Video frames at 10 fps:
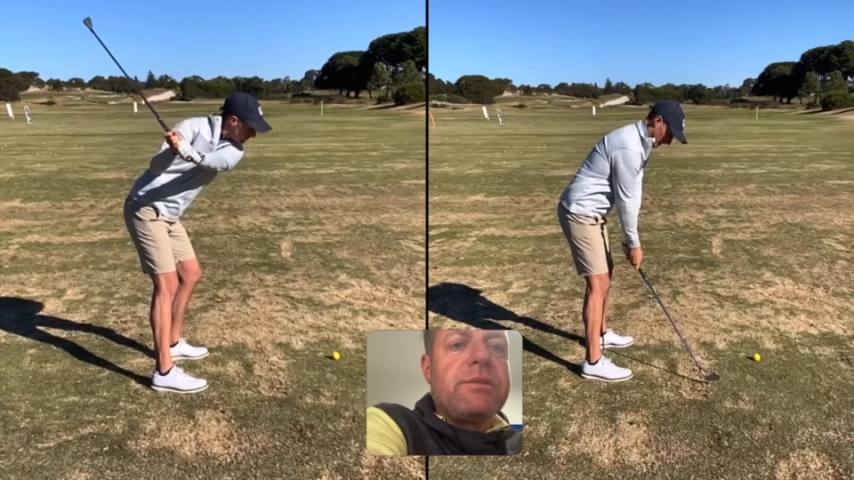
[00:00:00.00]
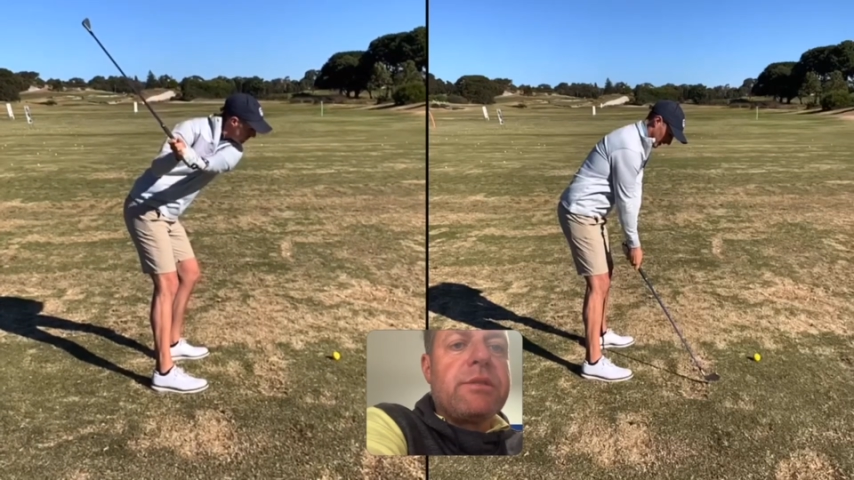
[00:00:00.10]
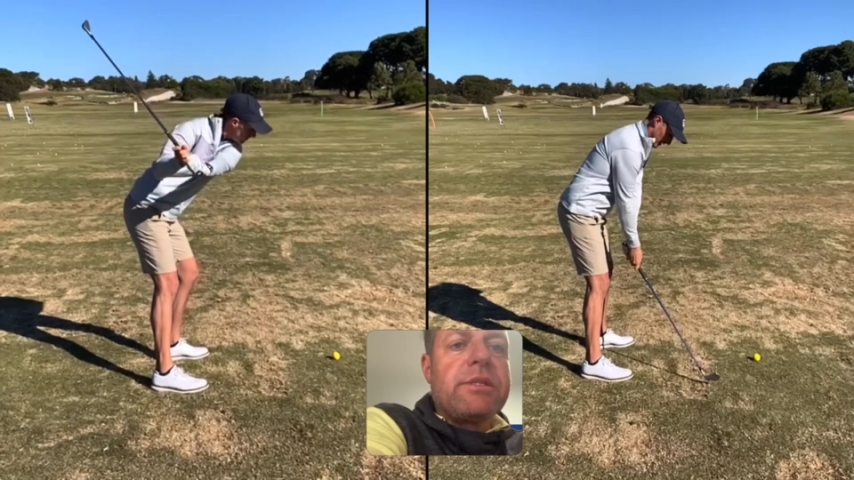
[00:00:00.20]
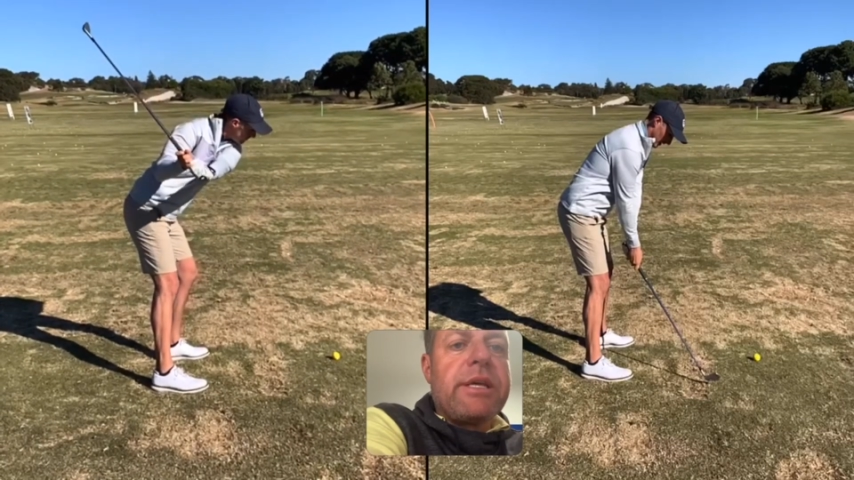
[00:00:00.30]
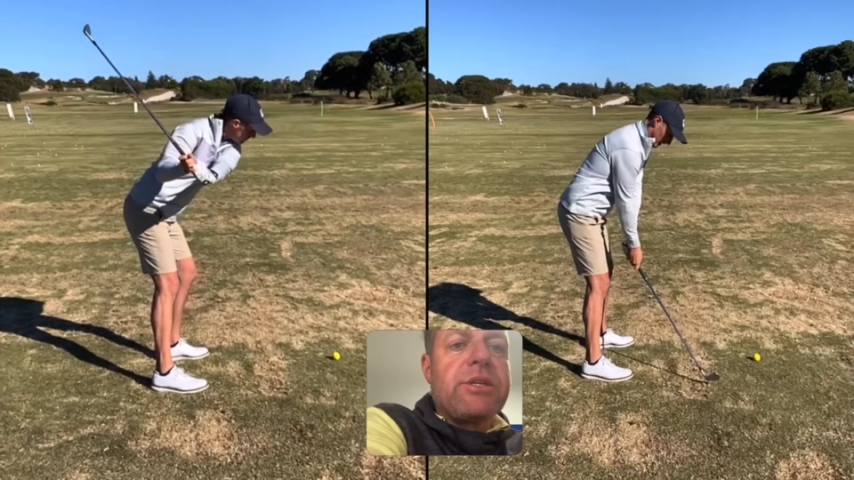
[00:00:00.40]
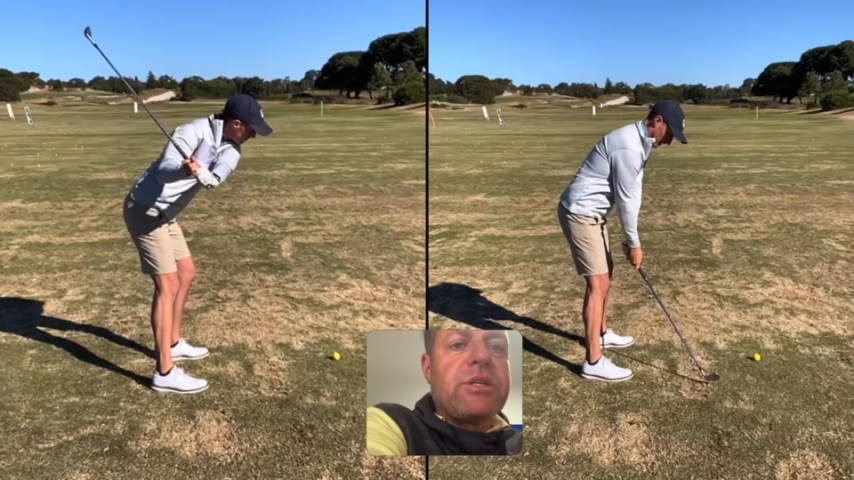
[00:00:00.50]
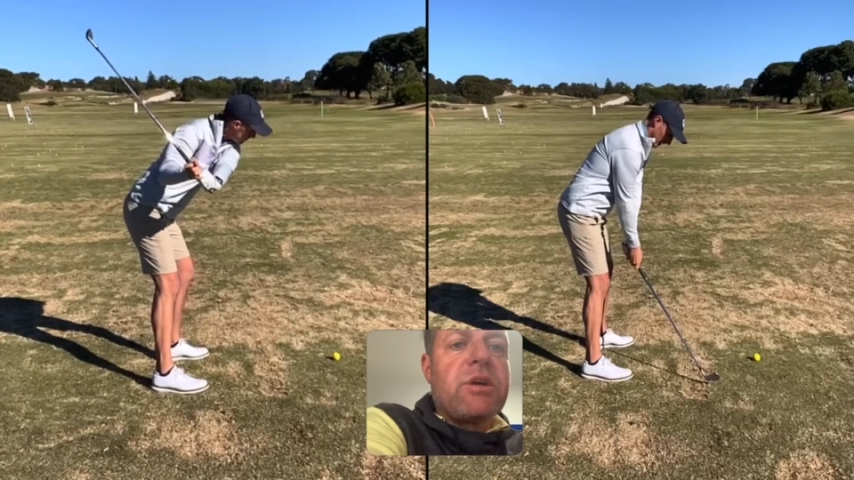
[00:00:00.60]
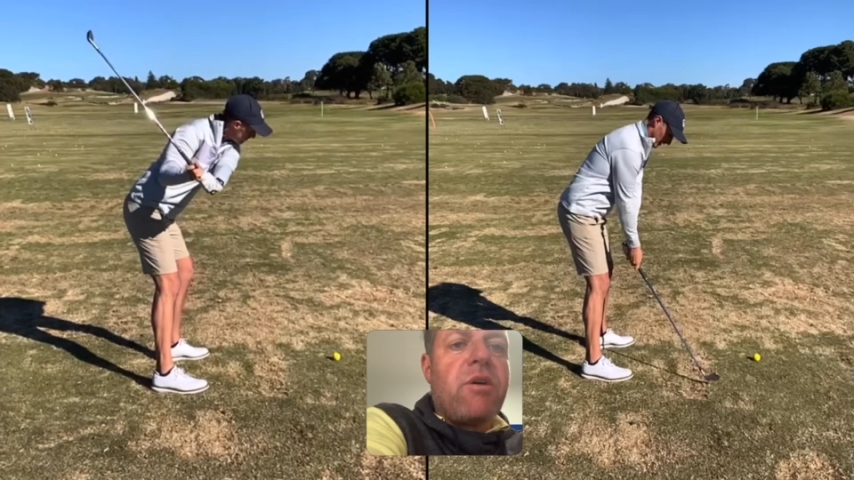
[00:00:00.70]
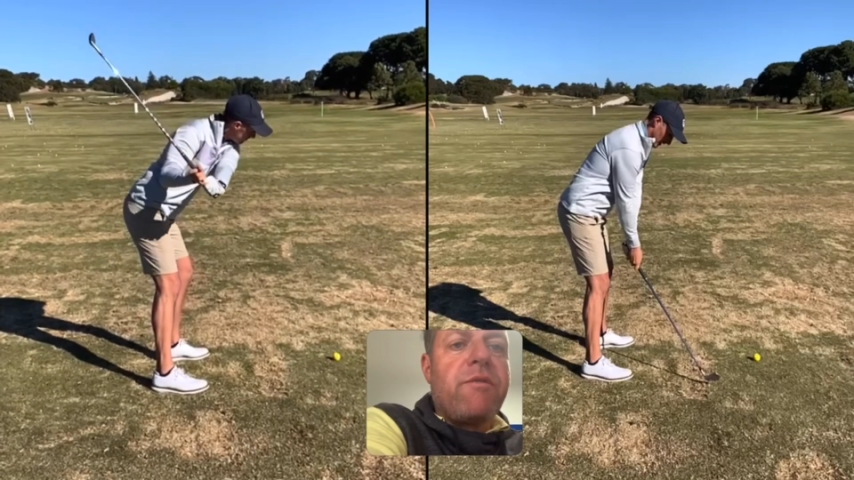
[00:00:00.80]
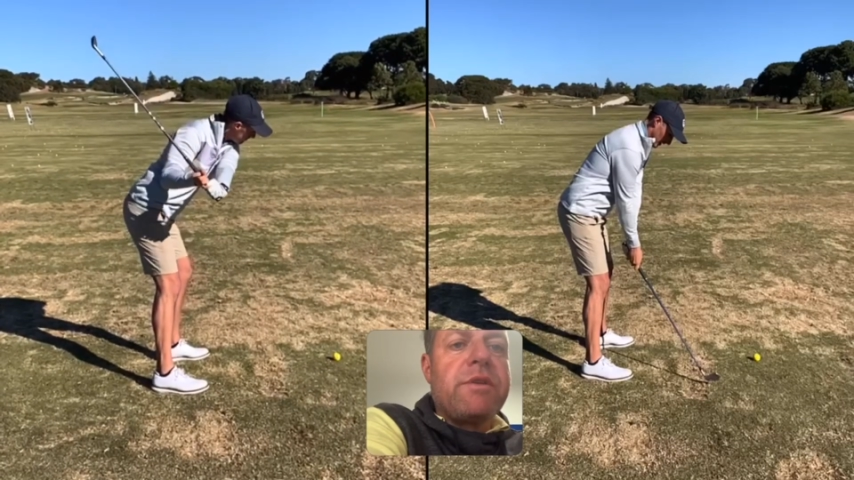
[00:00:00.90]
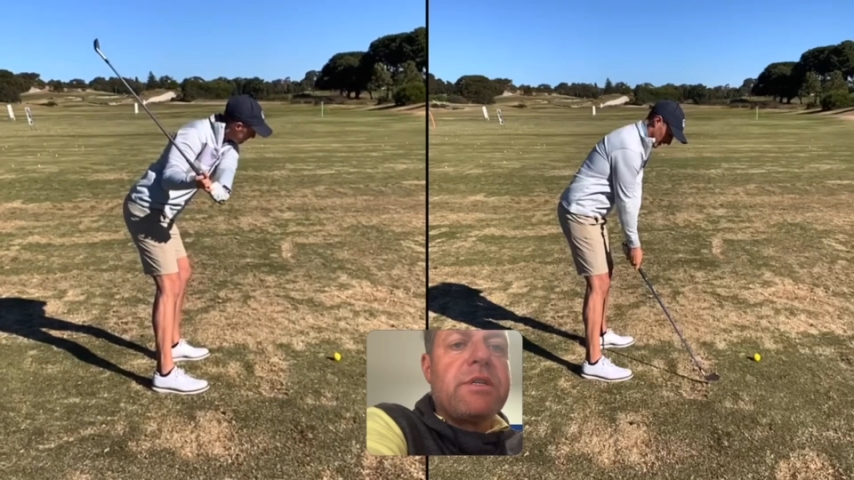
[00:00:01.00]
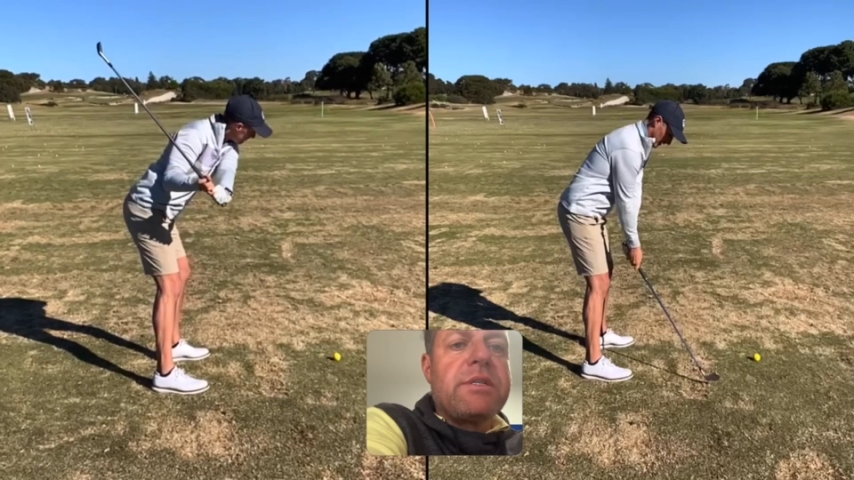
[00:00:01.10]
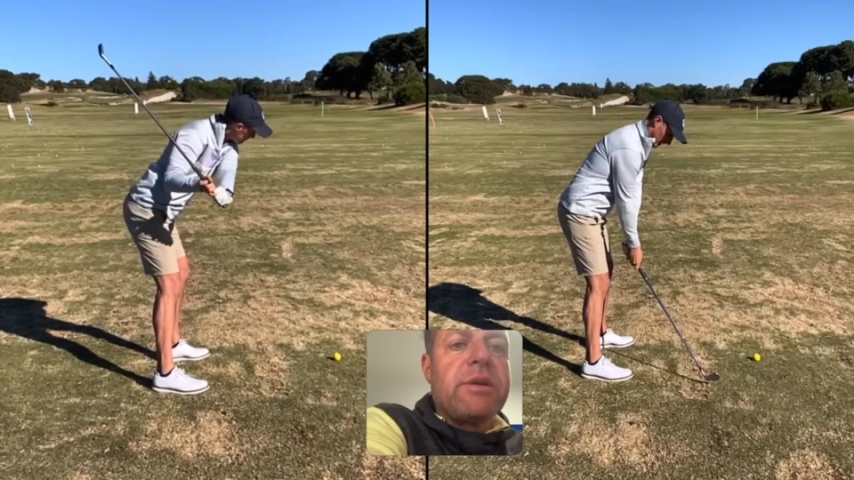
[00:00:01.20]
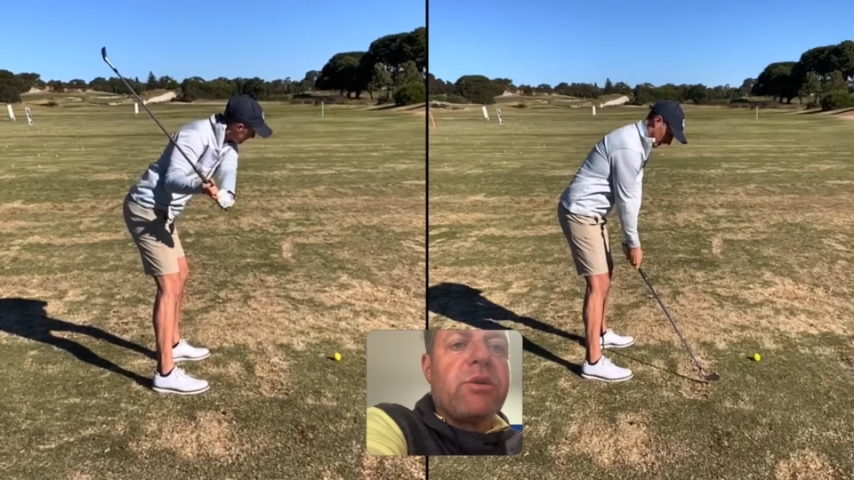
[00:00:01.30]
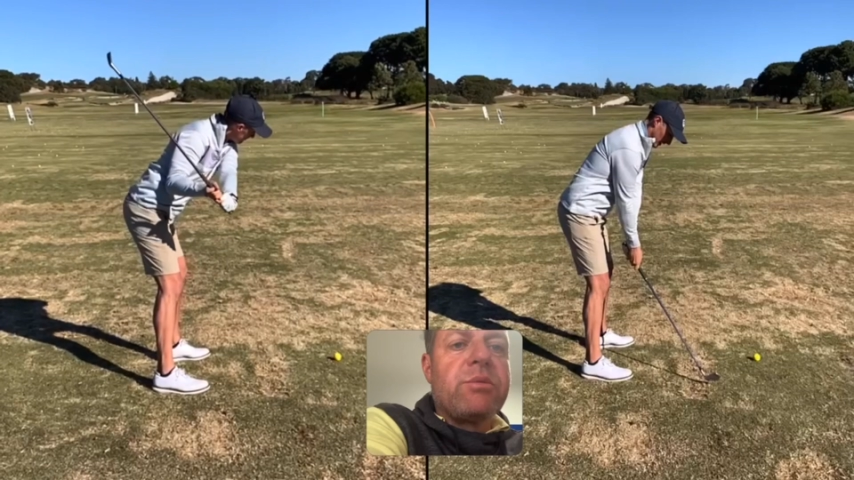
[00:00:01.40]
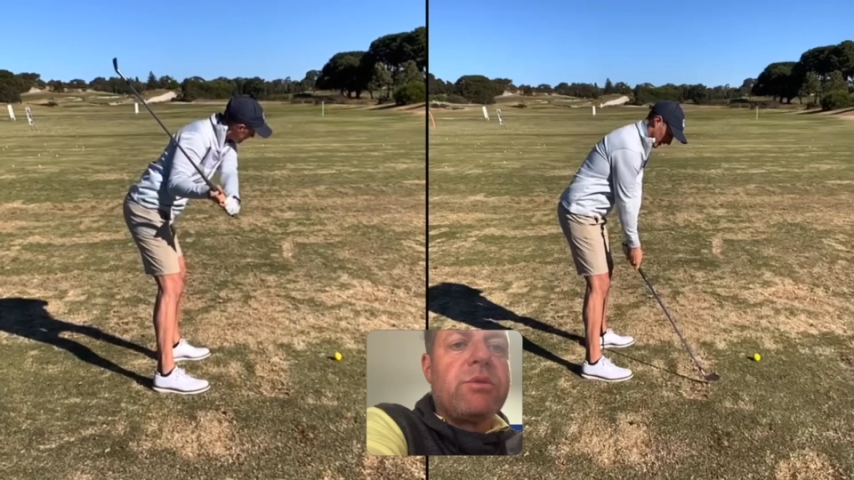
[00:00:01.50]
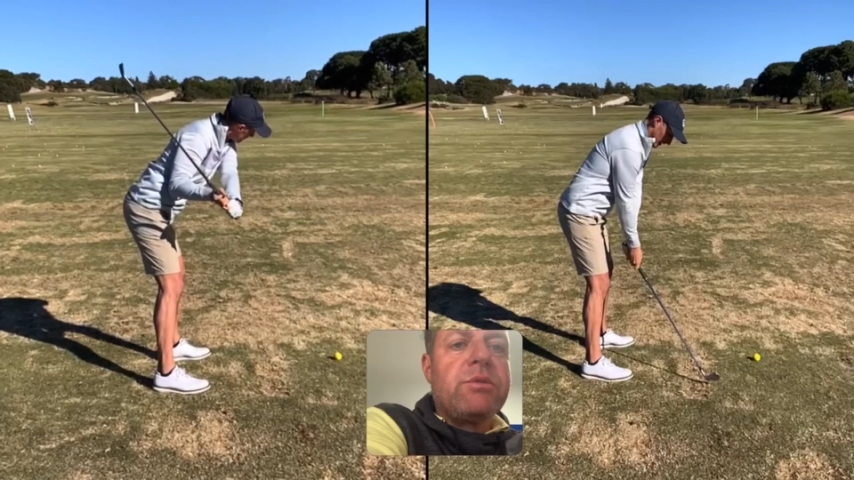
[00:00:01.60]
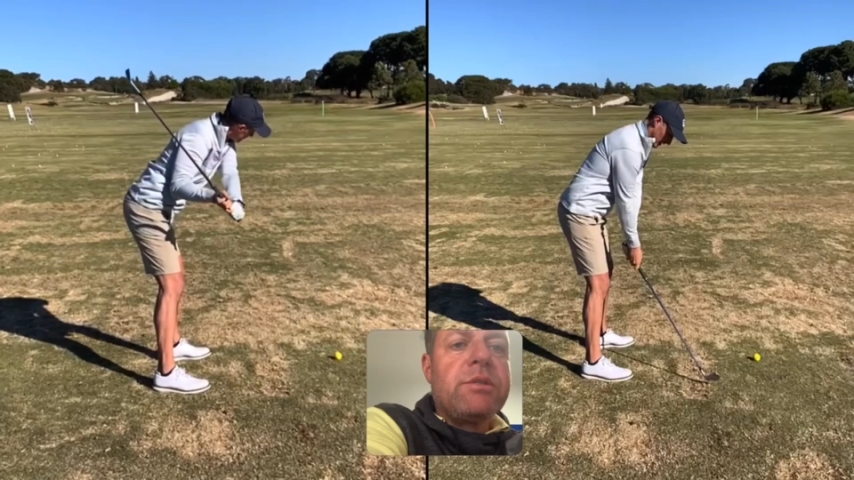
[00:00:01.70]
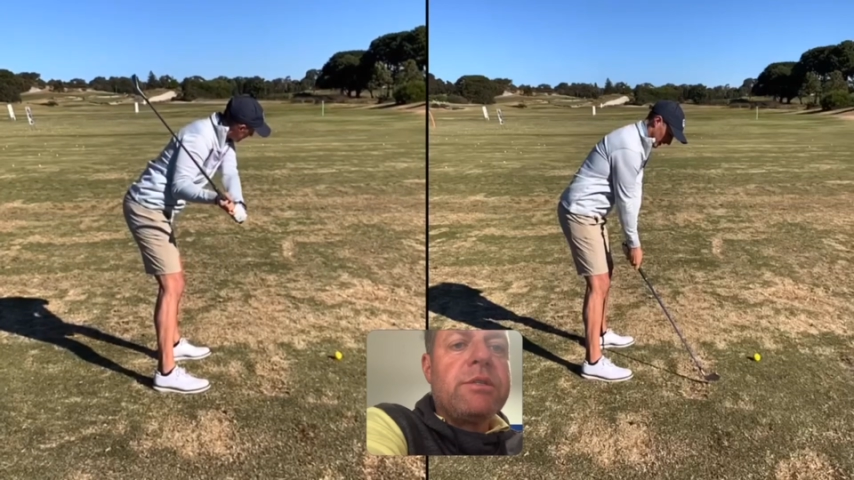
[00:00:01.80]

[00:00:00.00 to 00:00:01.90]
I said, how's your golf? He said, terrible.